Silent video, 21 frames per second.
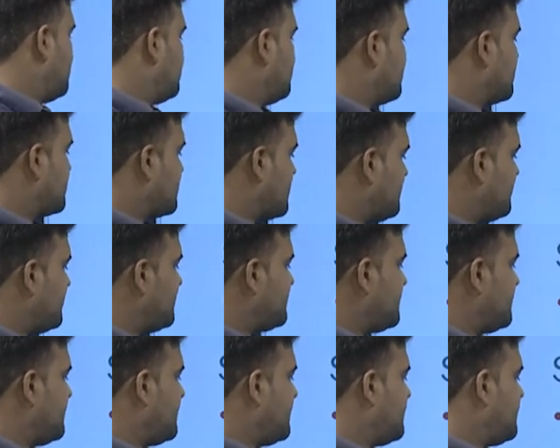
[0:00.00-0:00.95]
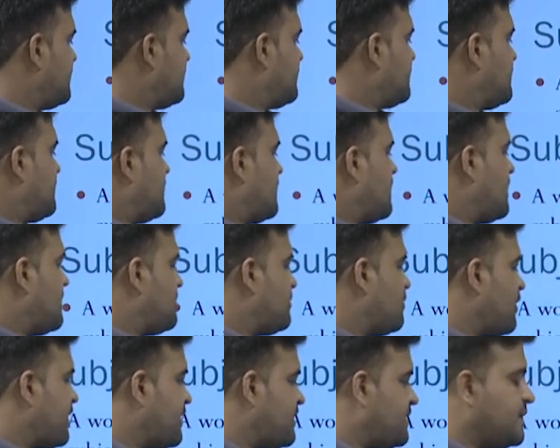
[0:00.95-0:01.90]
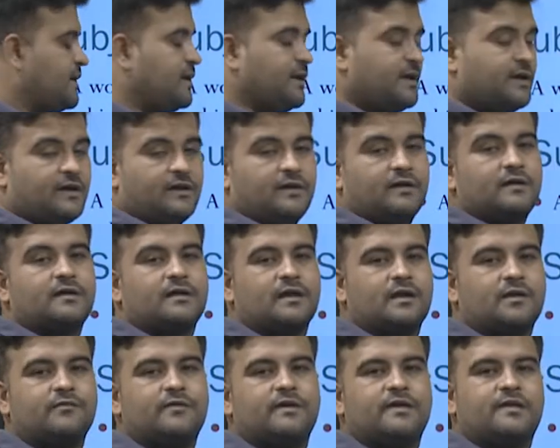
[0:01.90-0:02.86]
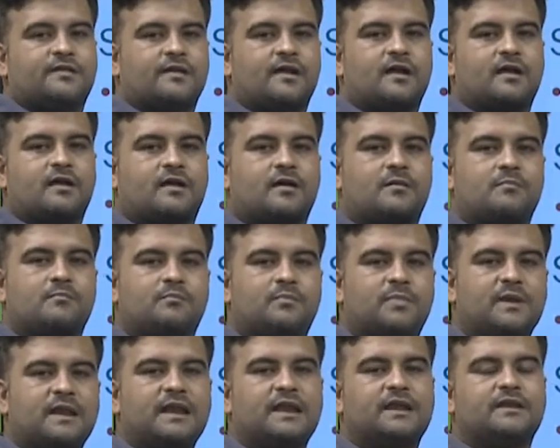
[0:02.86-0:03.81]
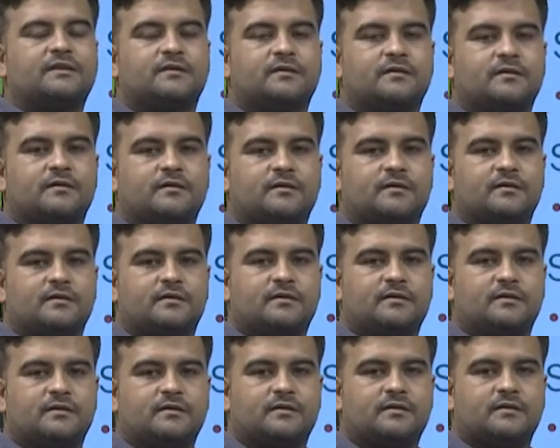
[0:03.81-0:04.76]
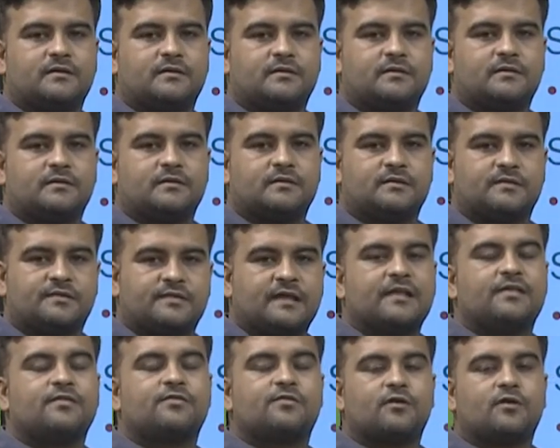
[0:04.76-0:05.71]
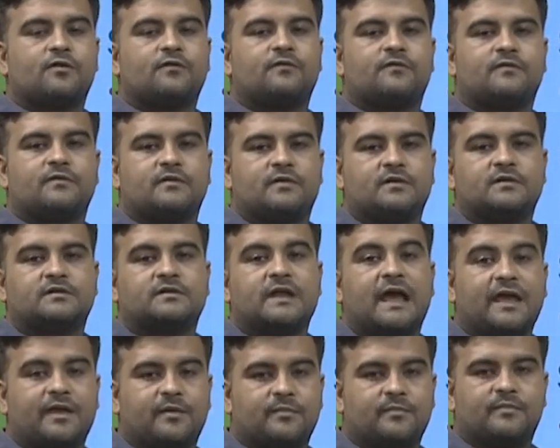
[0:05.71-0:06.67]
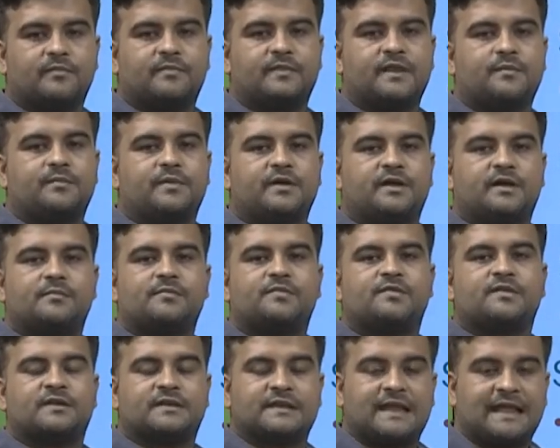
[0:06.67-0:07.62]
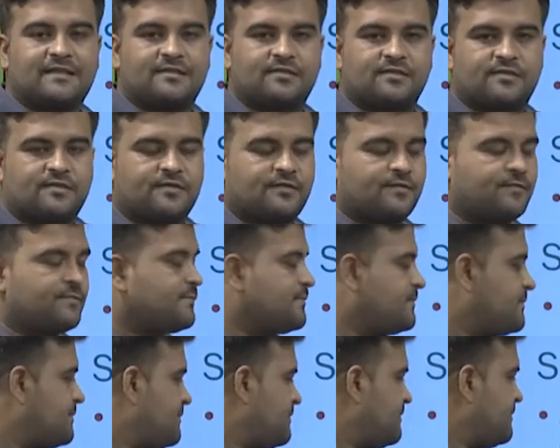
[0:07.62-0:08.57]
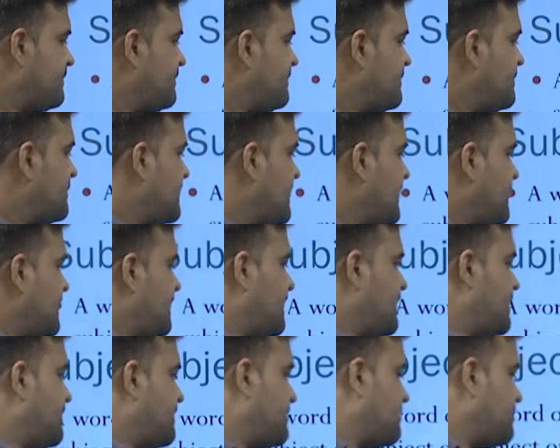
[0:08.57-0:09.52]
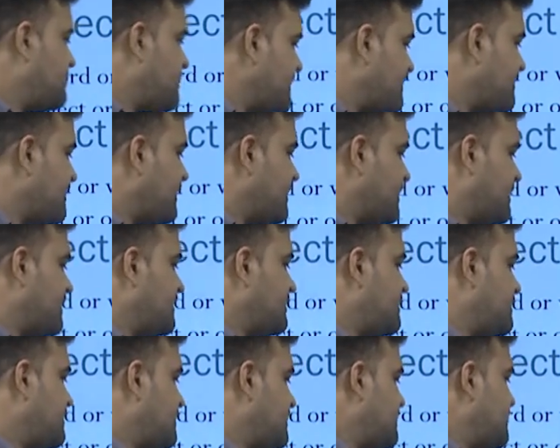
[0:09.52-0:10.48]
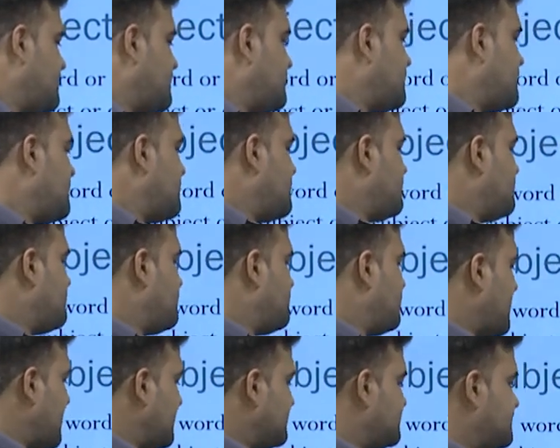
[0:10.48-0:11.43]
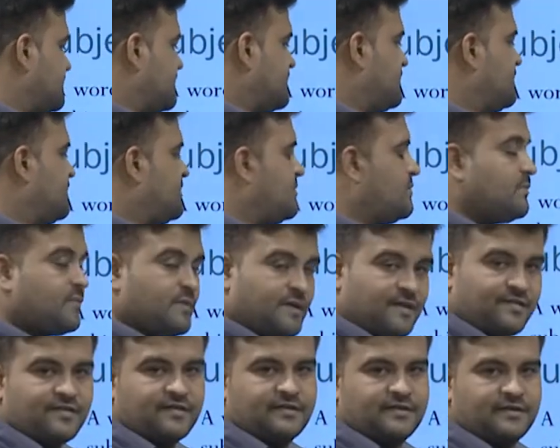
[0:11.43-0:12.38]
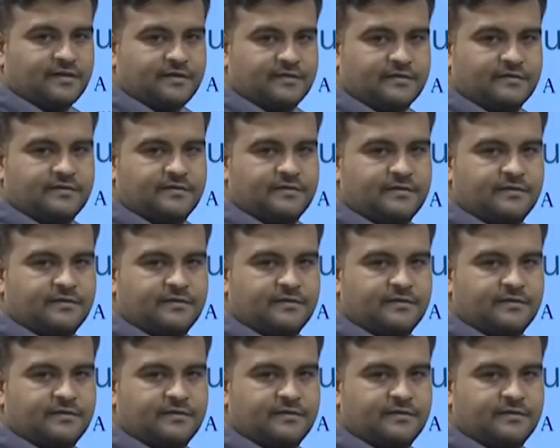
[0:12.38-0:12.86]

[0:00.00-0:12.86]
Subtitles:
the committee appointed here conveys a complete sense of time, that becomes tense, and here president, Patil, president,